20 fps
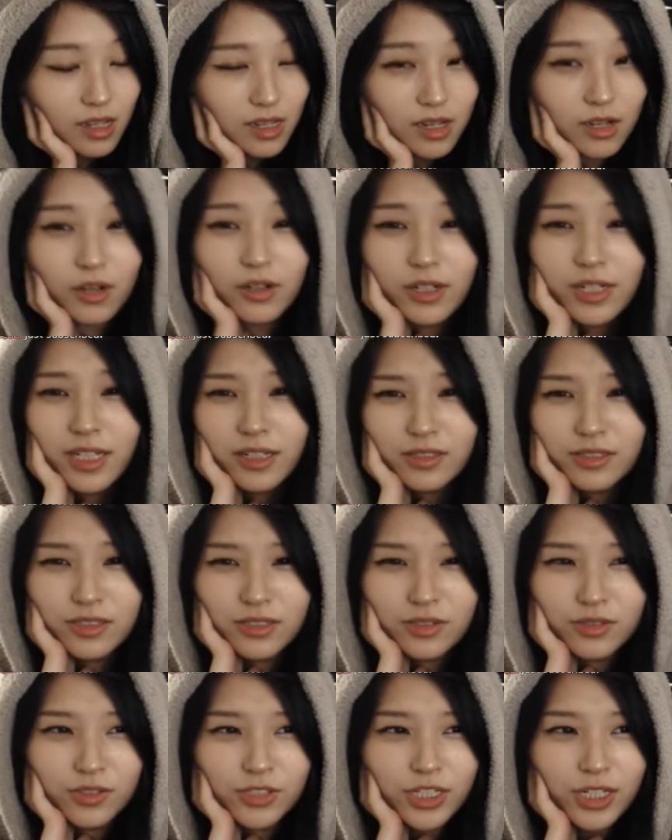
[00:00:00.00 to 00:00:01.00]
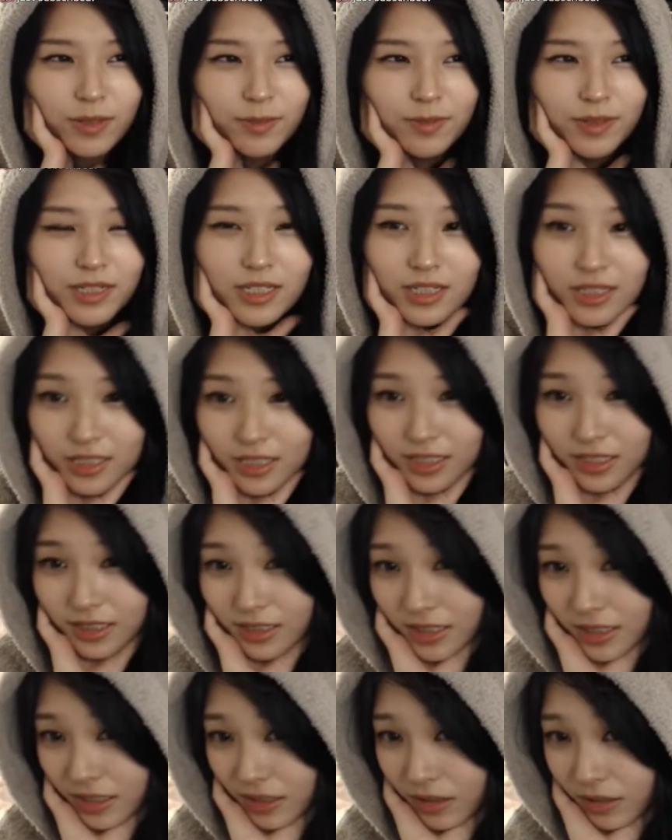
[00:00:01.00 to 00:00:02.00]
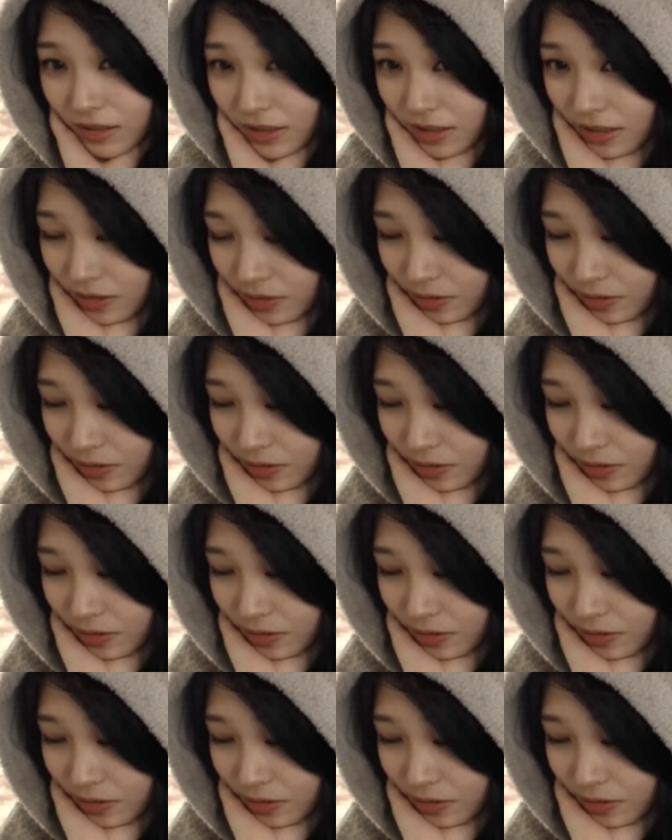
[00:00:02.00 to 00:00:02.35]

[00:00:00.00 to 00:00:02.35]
Oh yeah, there's a new champion in League now. I